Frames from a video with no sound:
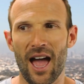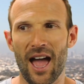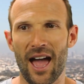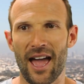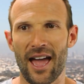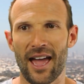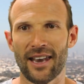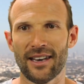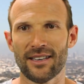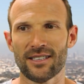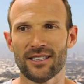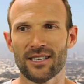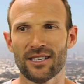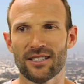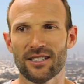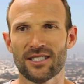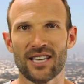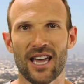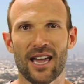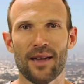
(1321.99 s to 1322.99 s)
And
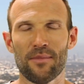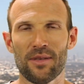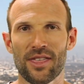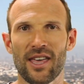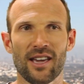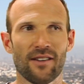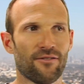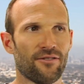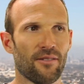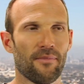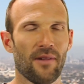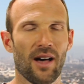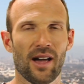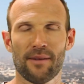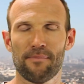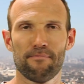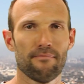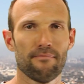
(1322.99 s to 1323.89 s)
same thing, for like